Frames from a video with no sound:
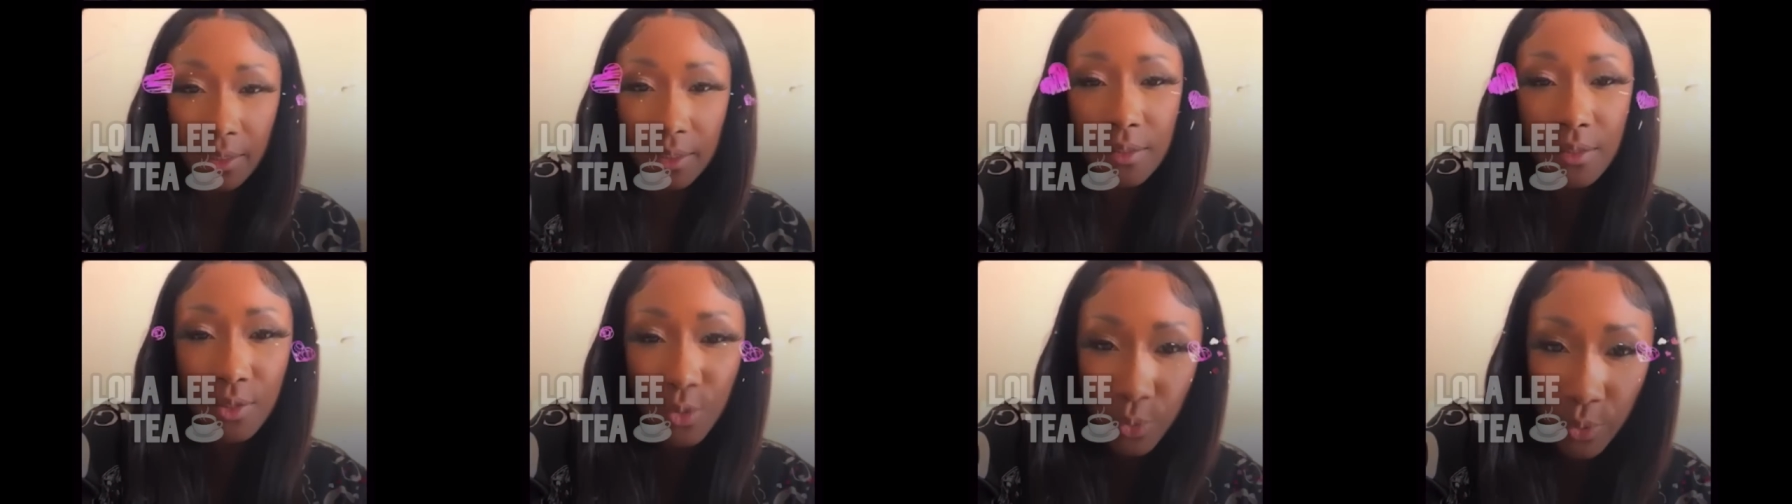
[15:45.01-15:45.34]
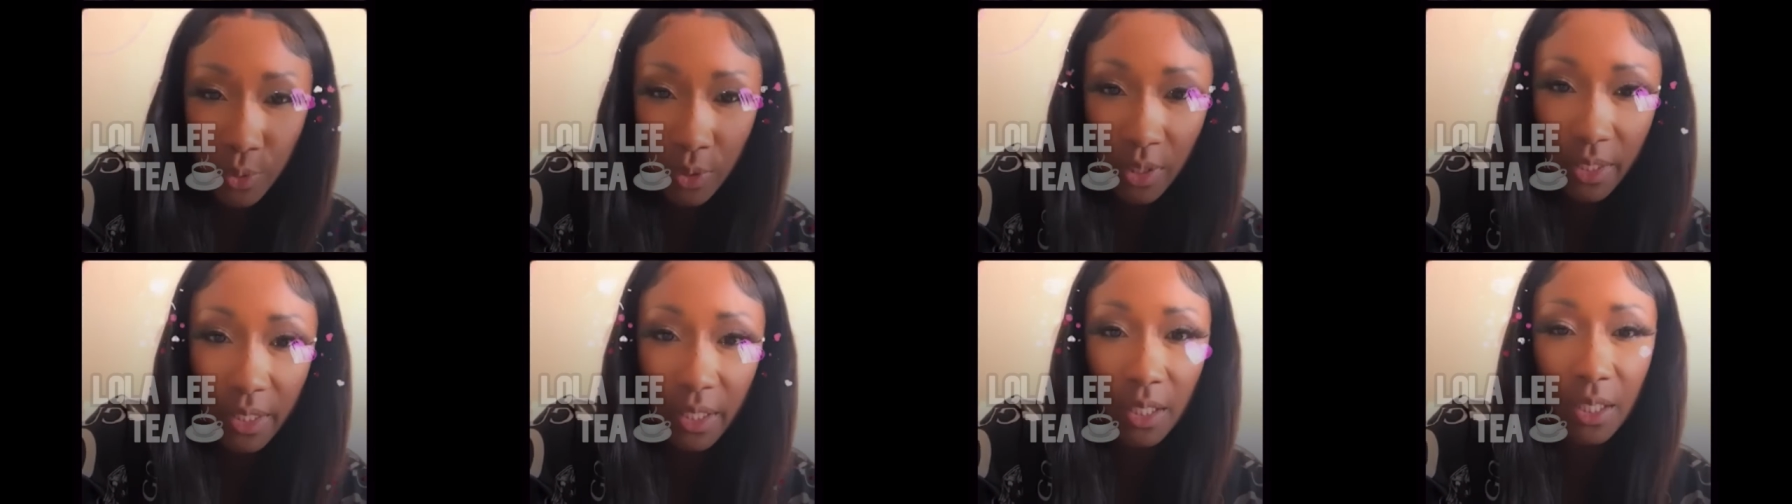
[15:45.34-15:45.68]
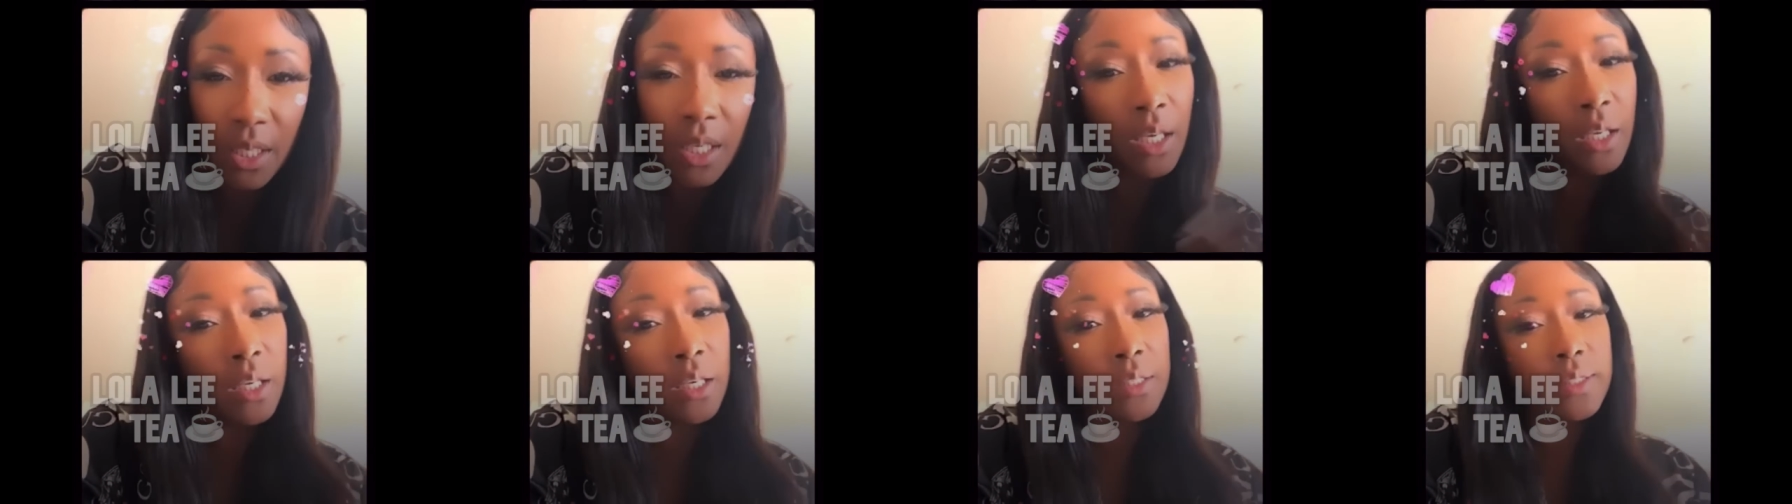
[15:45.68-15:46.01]
of the story,
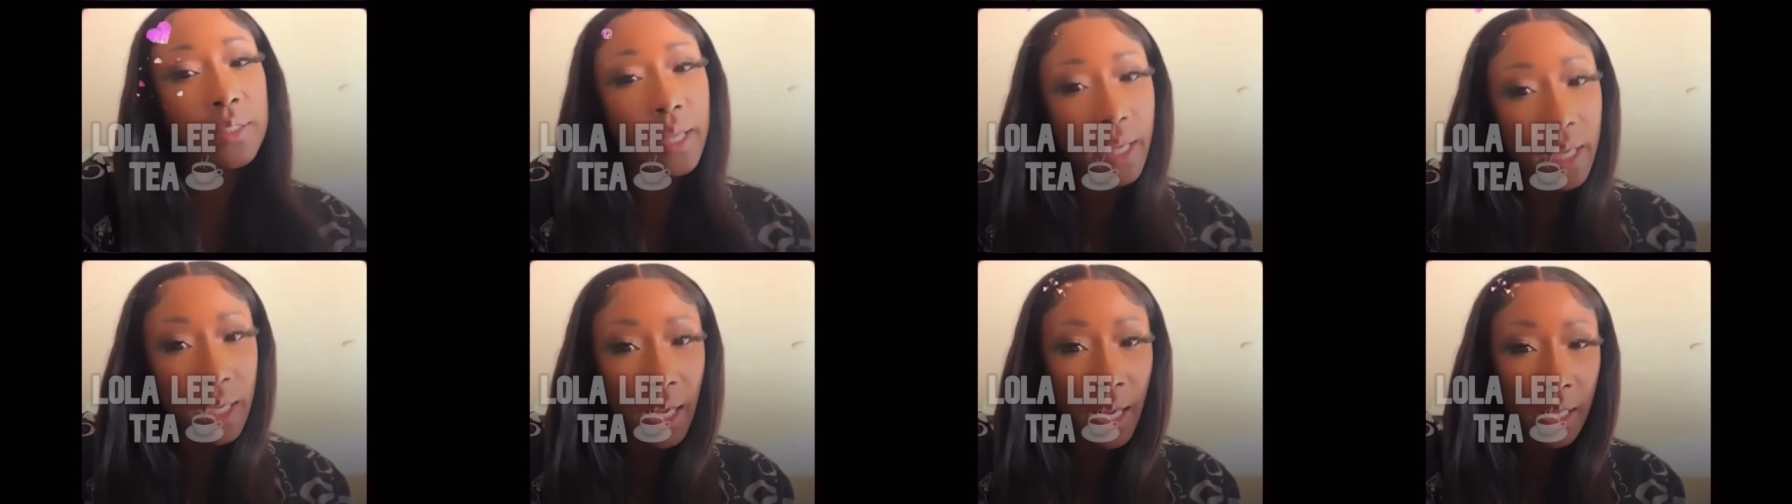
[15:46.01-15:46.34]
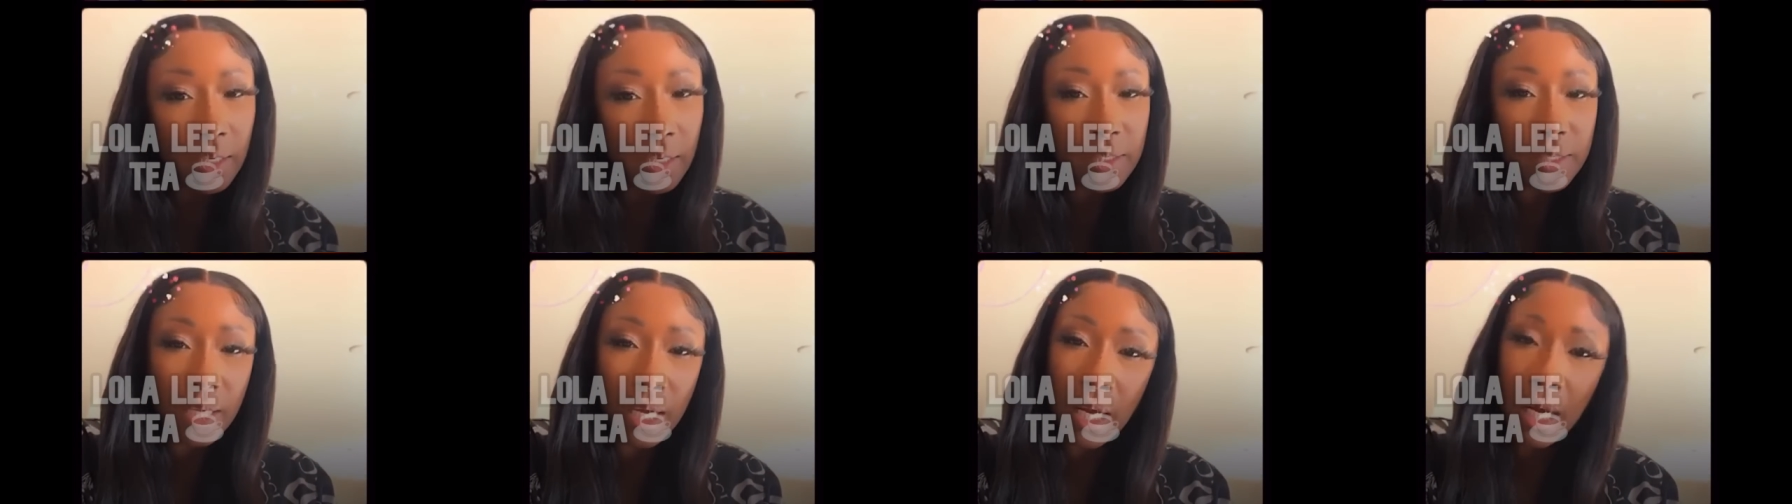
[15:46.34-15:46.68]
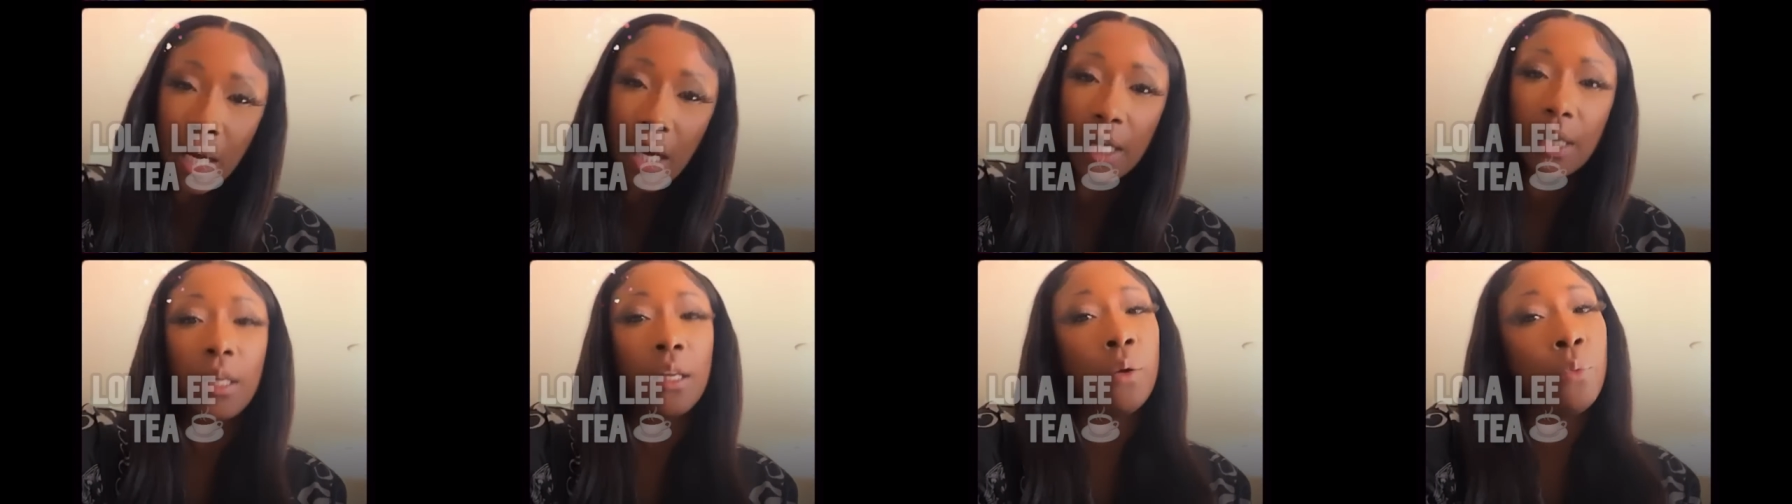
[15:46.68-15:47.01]
because they got a
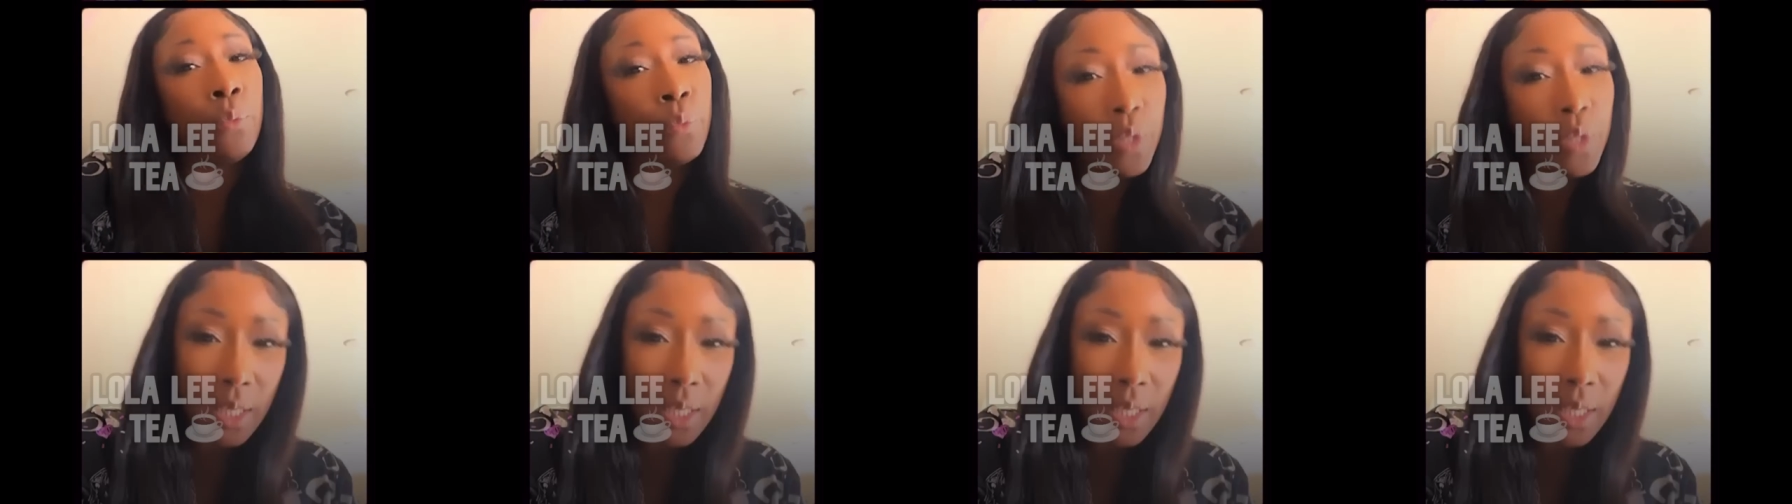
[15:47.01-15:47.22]
side, and then